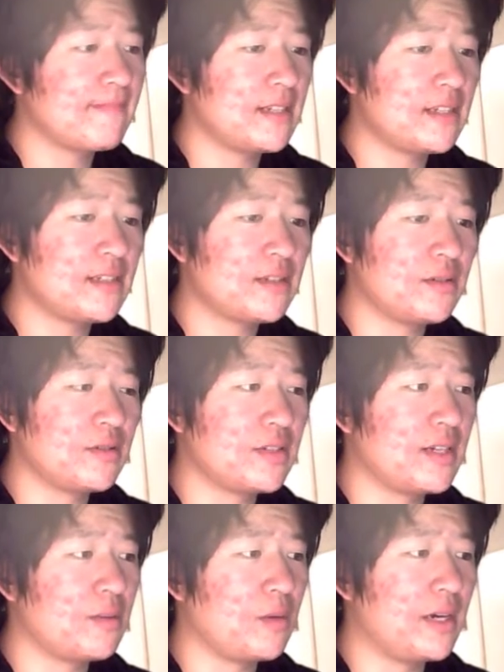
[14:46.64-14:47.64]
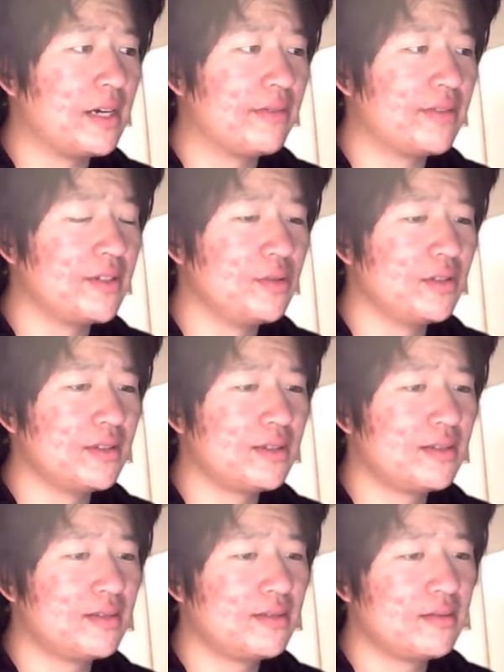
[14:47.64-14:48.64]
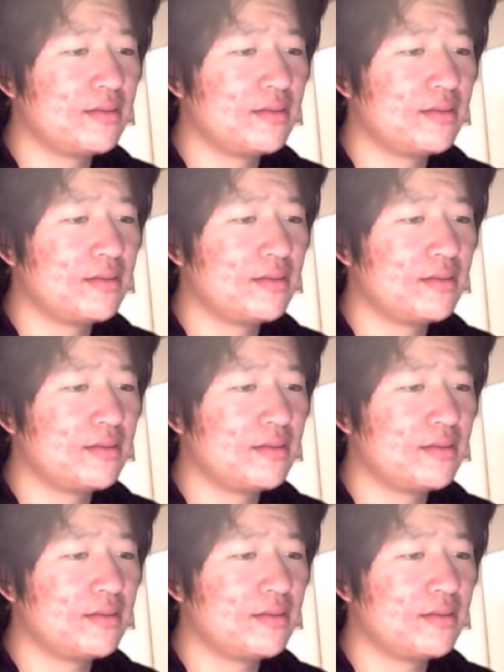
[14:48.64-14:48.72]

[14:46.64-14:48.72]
I just don't understand why I have to do this.